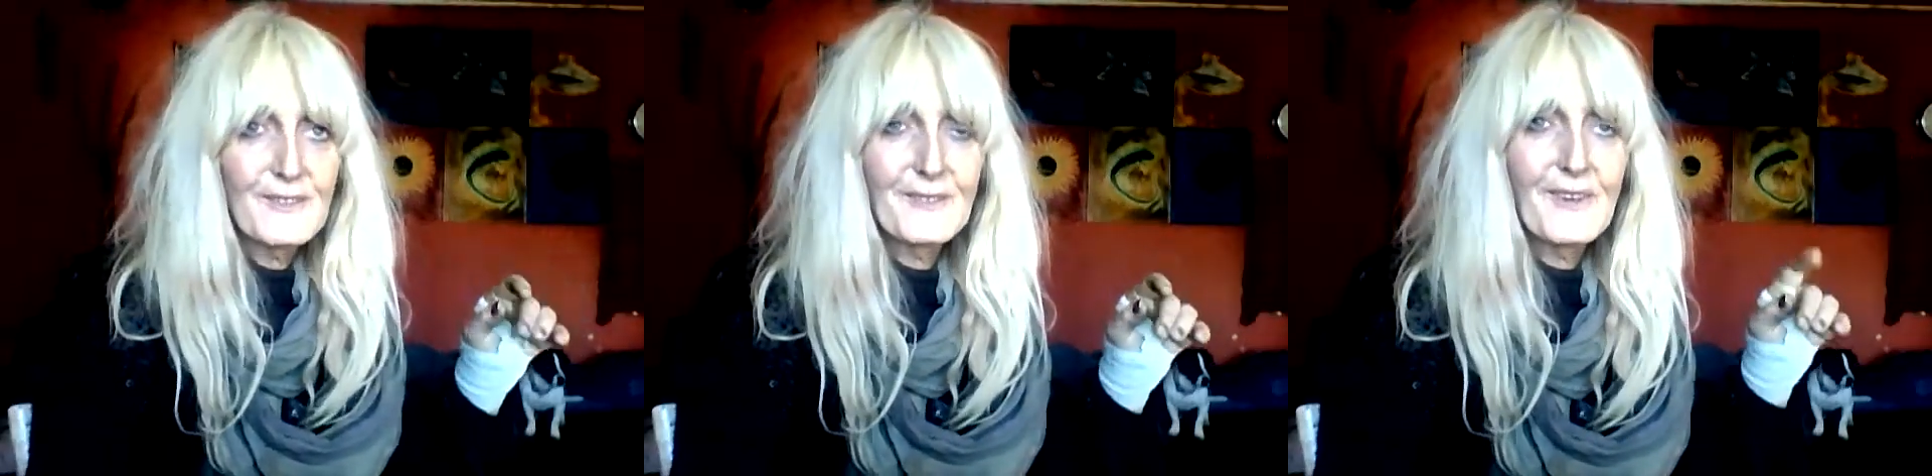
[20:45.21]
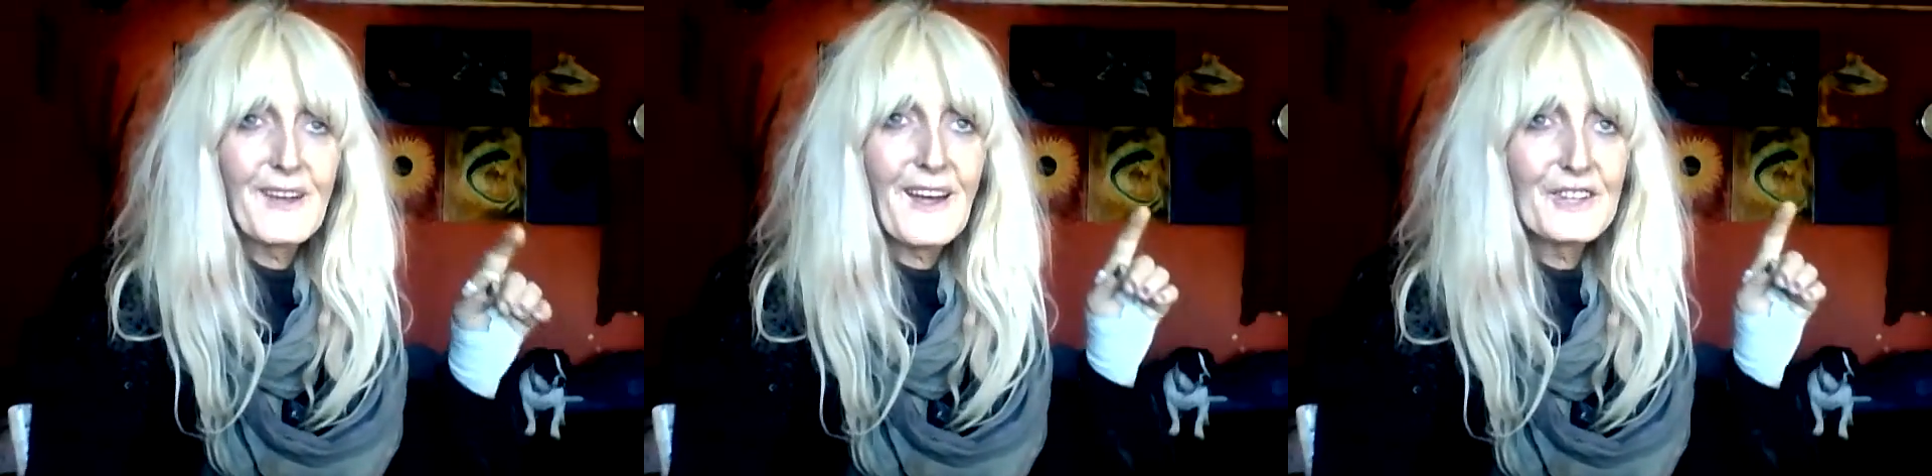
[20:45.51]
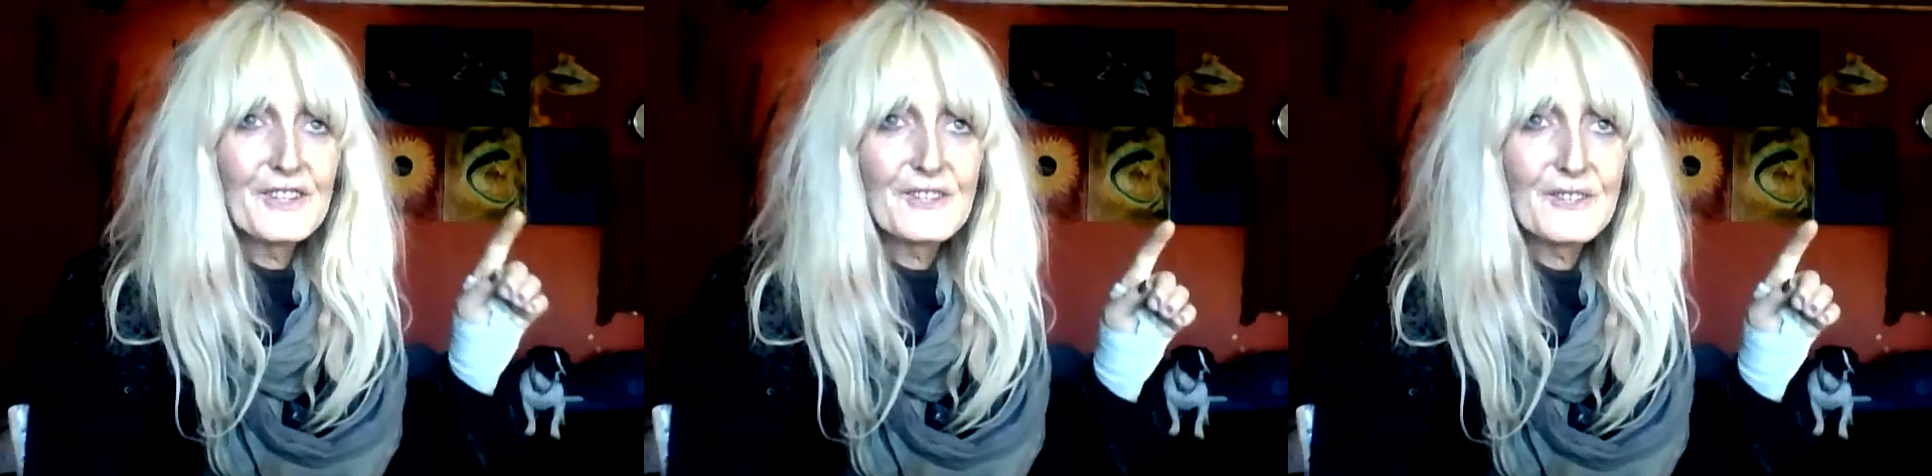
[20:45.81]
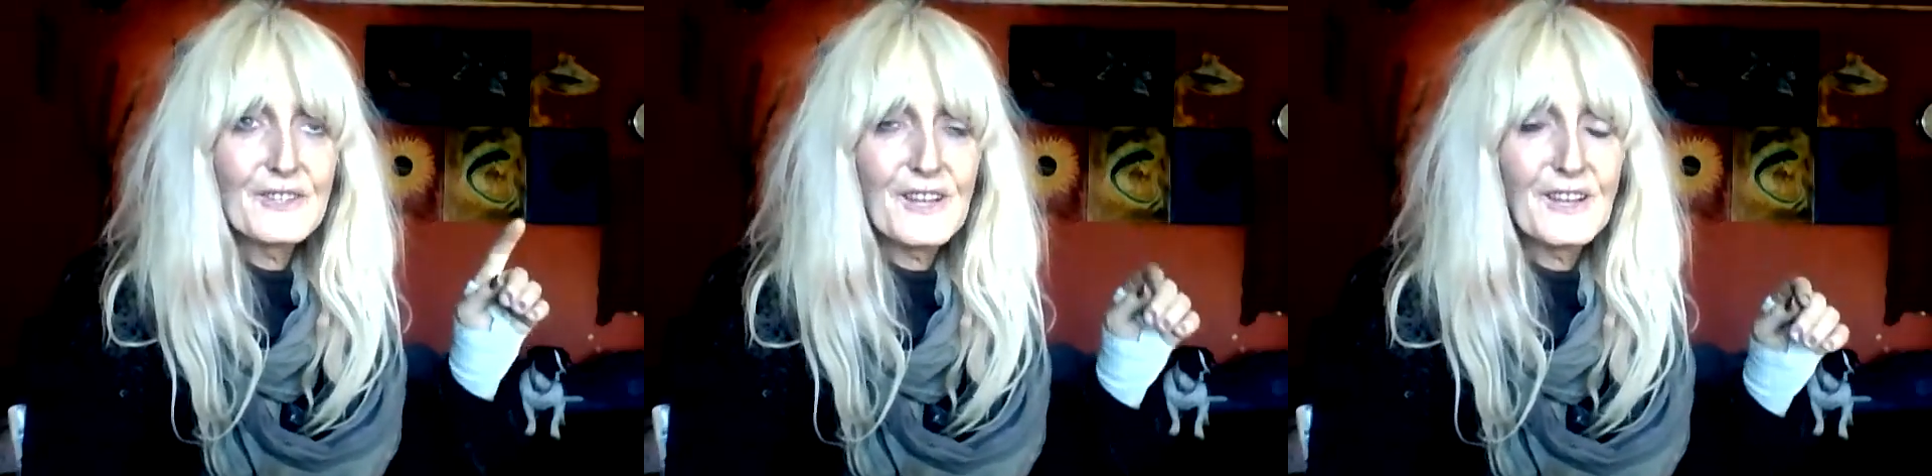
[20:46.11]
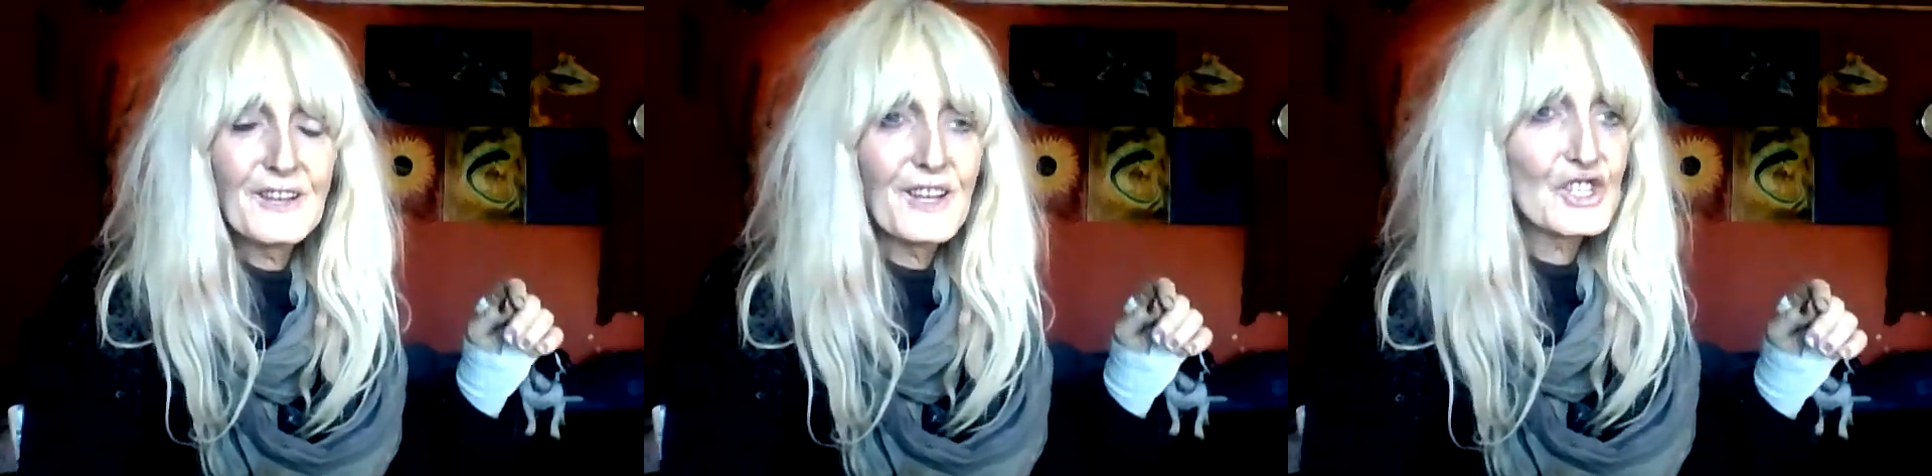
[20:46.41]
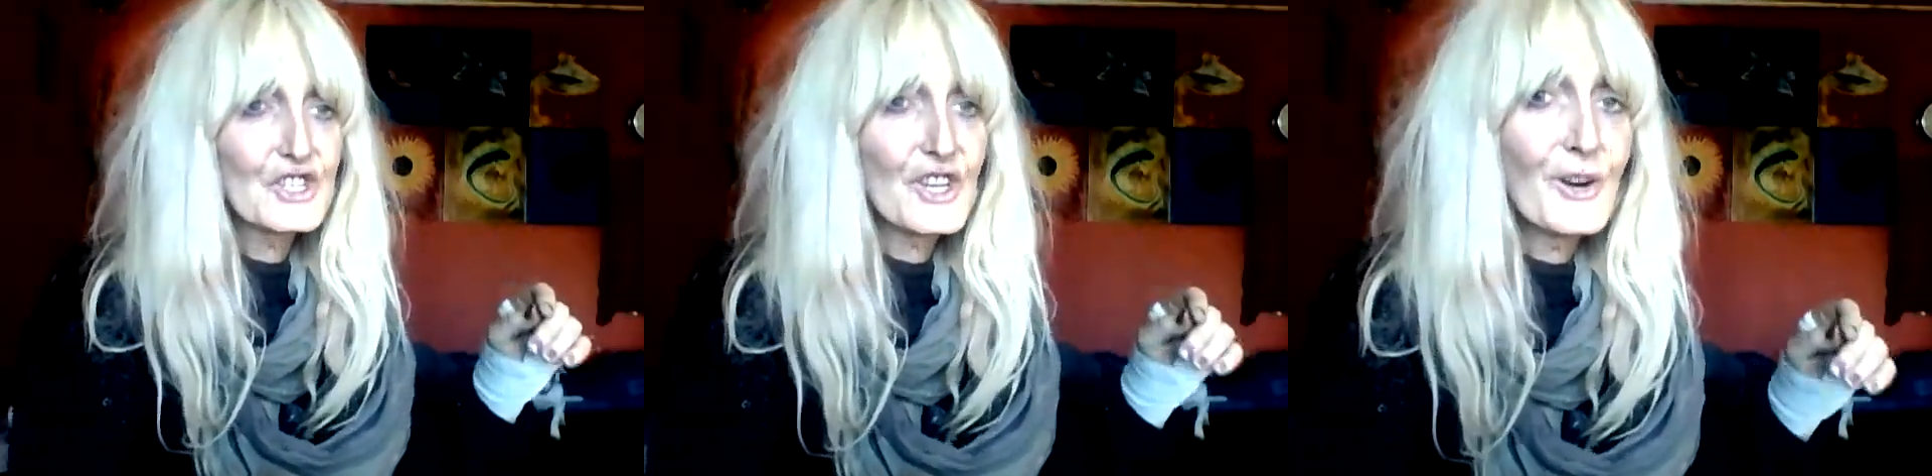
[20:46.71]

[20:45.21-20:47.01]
and get in that shower.